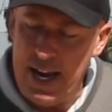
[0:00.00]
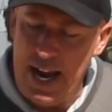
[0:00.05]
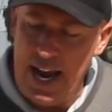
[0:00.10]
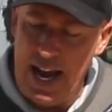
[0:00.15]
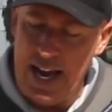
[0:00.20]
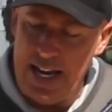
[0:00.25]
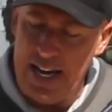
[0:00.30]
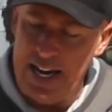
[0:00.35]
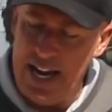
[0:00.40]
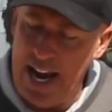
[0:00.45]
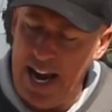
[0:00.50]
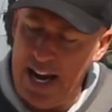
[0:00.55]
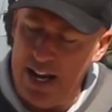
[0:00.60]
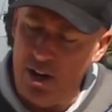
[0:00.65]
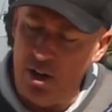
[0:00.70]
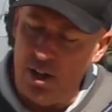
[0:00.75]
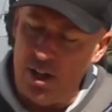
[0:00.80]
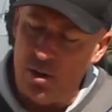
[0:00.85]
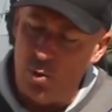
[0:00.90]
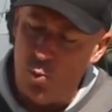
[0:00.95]
at an
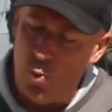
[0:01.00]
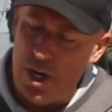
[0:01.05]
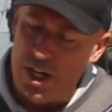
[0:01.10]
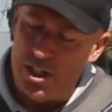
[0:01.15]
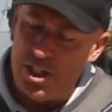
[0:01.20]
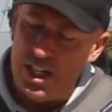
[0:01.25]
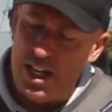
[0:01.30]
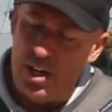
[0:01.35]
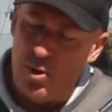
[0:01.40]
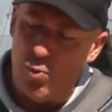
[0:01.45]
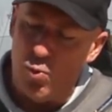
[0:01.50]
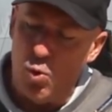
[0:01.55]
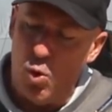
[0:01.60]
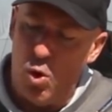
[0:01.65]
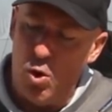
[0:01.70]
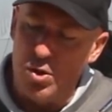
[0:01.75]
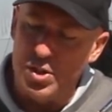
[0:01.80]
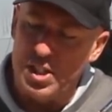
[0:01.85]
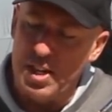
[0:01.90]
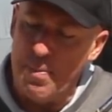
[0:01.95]
angle in which it
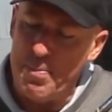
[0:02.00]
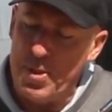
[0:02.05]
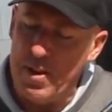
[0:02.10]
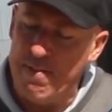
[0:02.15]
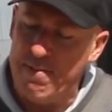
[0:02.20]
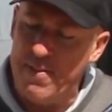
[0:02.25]
rolls up the